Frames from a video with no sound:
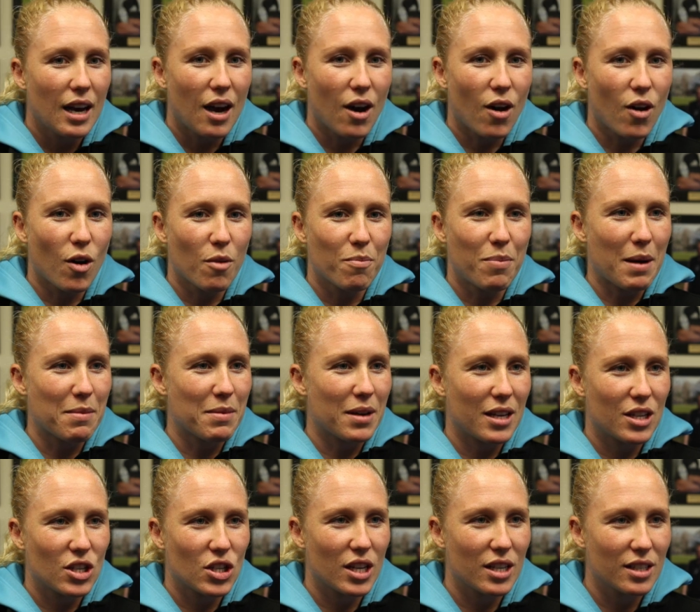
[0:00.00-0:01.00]
Oh,
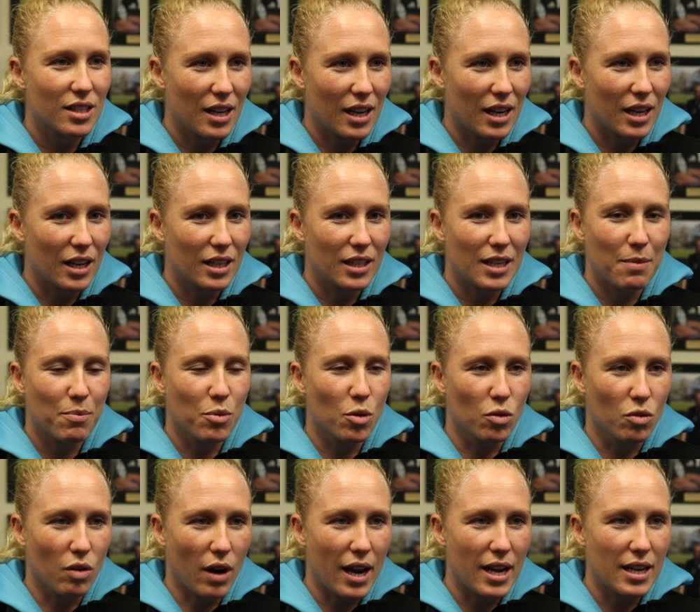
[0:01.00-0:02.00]
Bubby, she's a
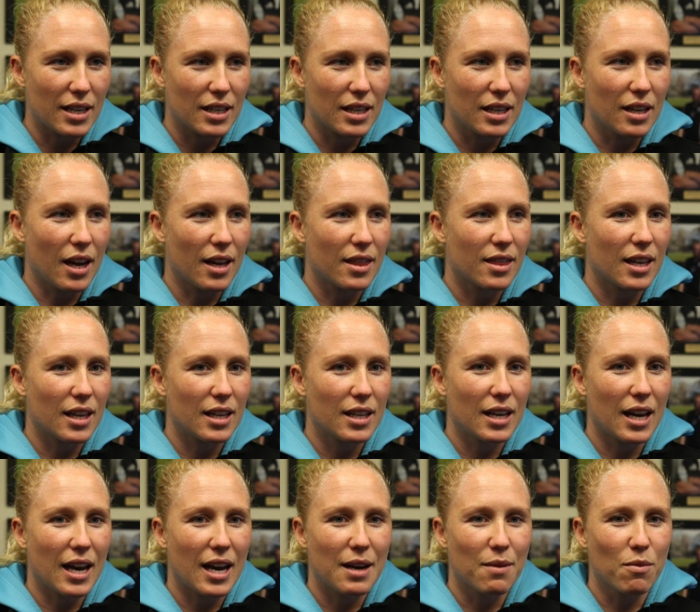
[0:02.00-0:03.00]
netball great, and I
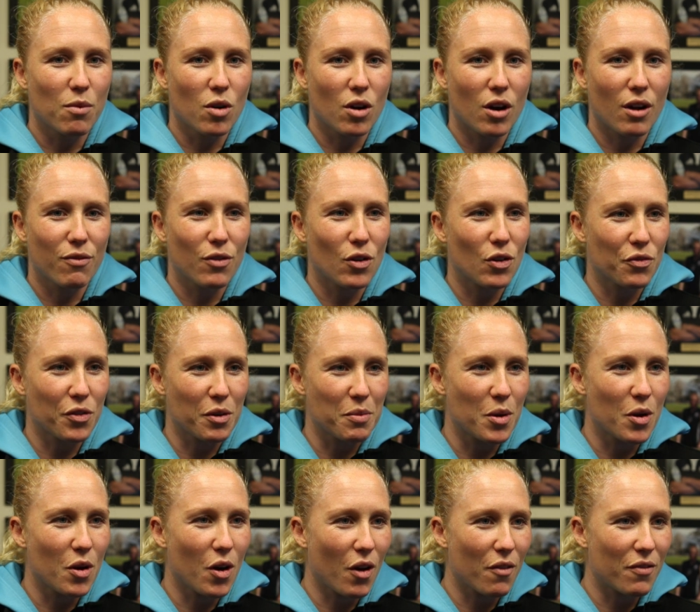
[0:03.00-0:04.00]
think what I've learnt
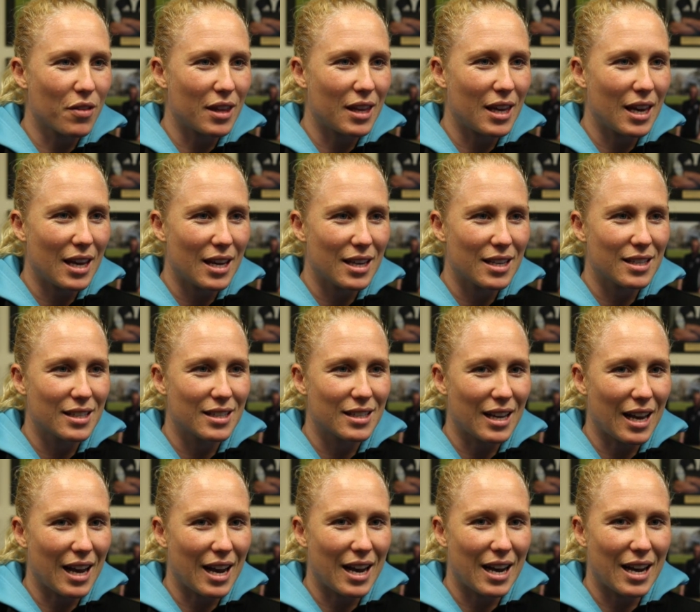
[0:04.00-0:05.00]
from her over the
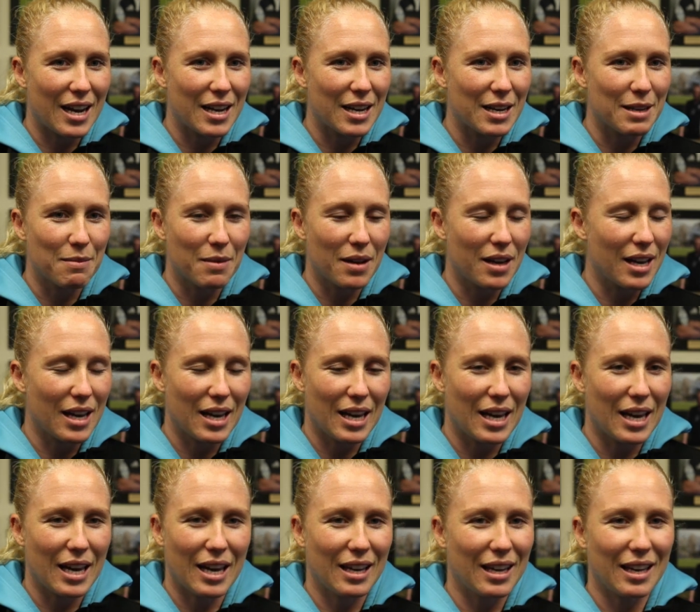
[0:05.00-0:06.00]
years,
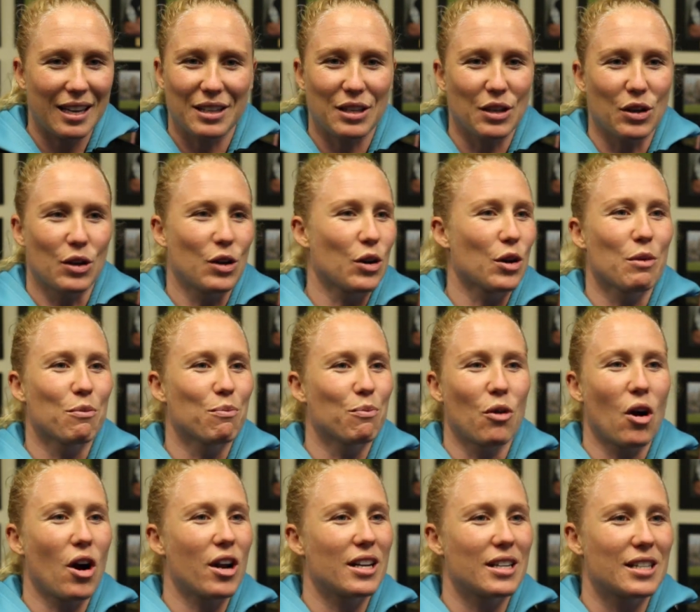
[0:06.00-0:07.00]
you
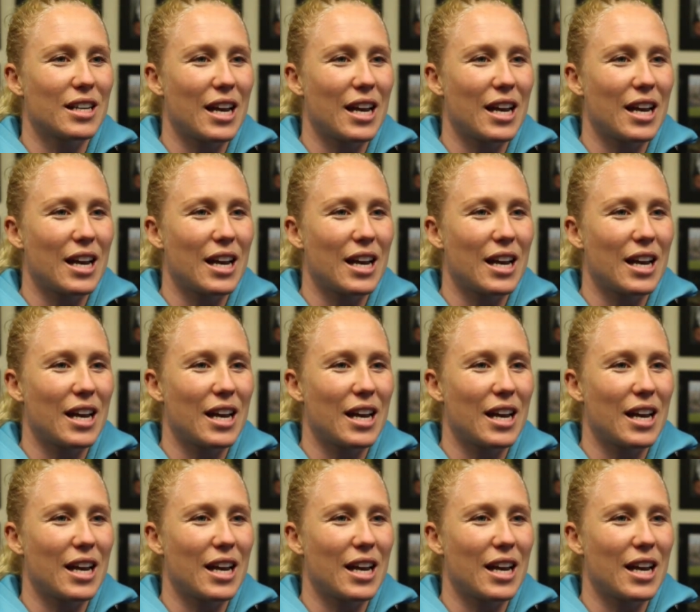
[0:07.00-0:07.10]
couldn't write it